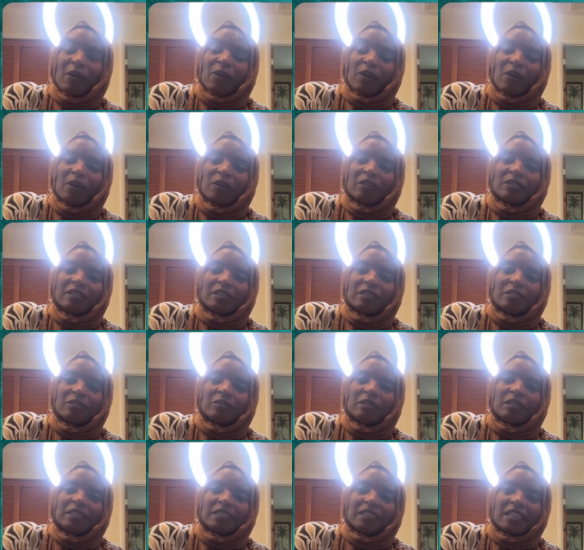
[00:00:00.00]
her to
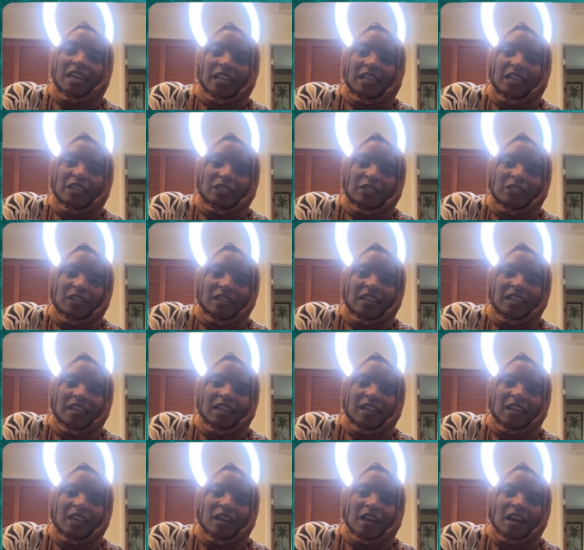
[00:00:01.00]
tell us
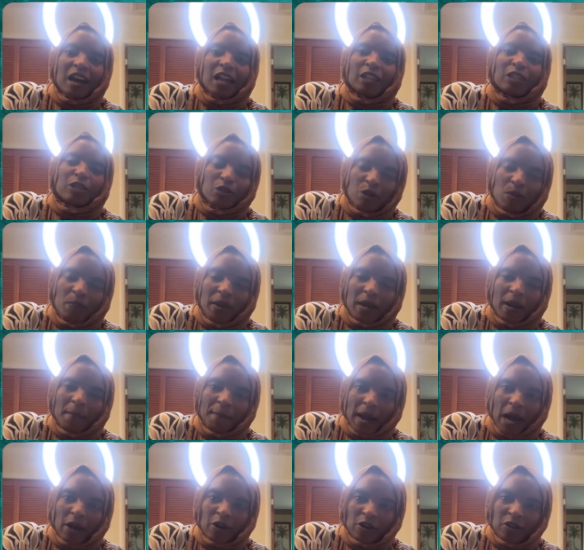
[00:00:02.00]
a little bit
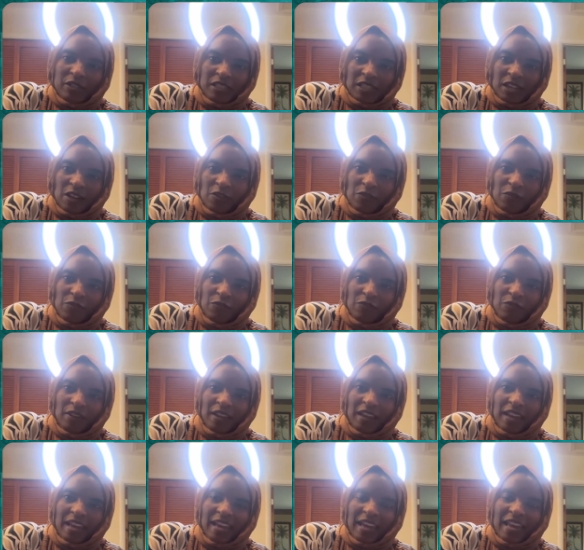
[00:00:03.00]
about herself
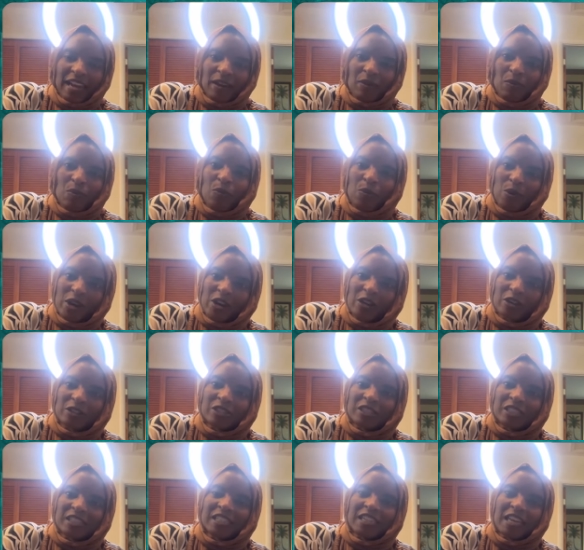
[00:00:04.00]
and where
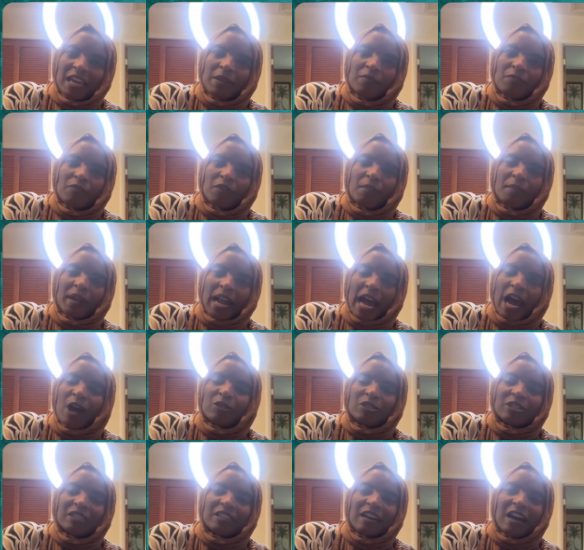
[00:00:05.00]
she came from and how
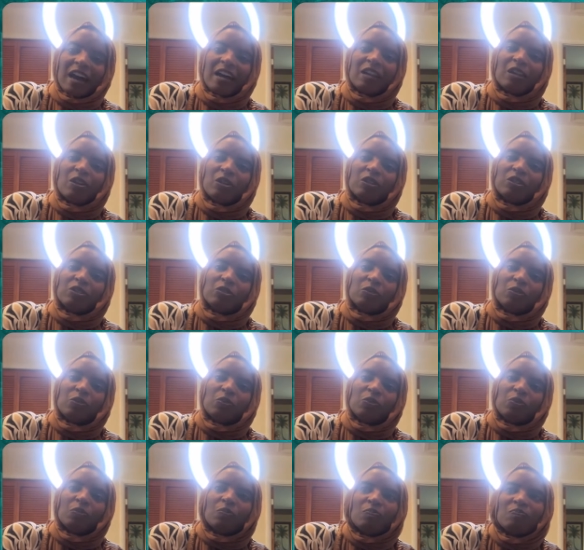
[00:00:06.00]
she got to
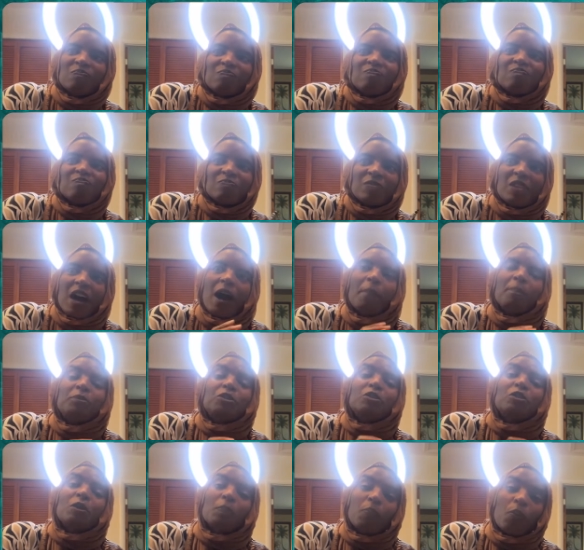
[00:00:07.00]
up to
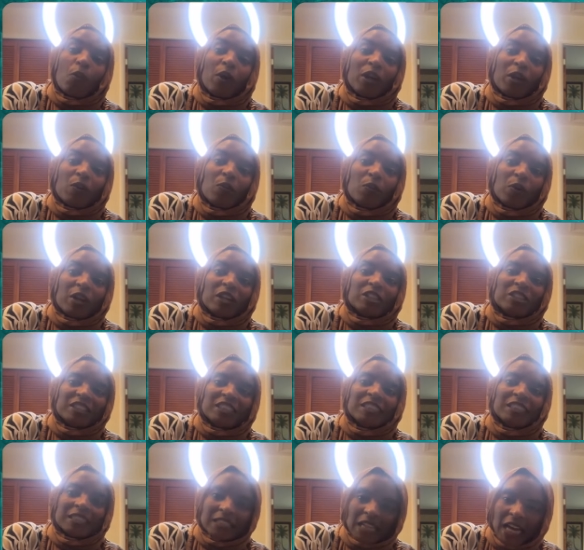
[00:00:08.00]
the point where she
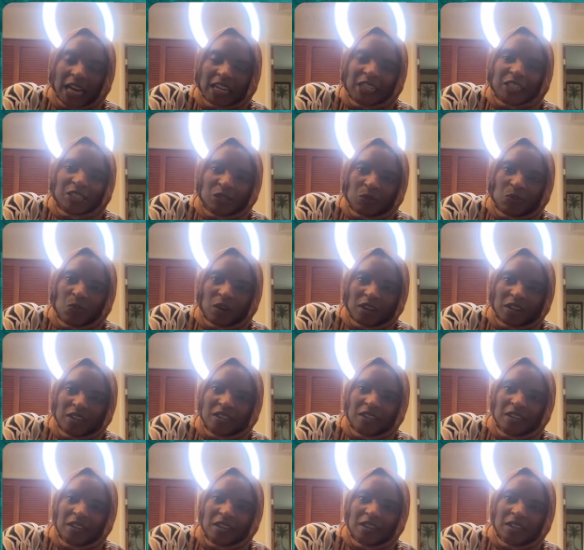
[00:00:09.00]
decided she wanted
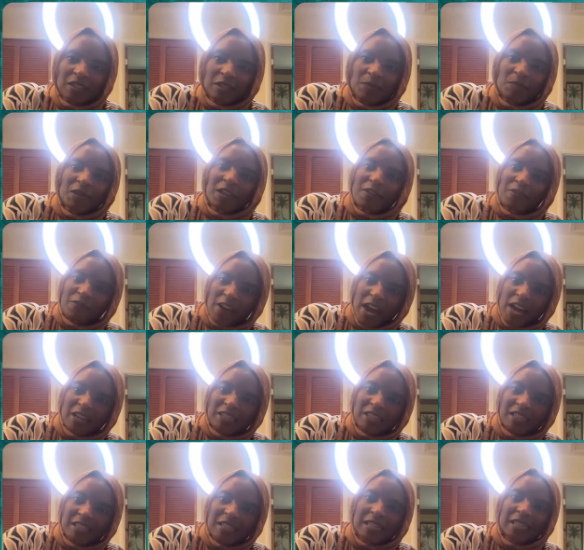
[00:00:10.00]
to be a
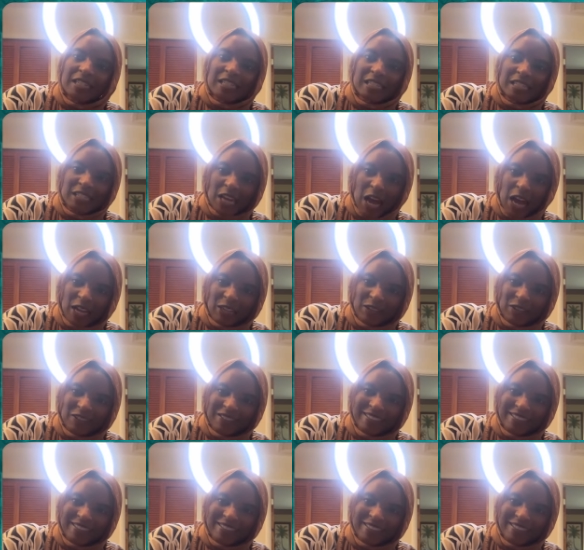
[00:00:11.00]
fashion designer.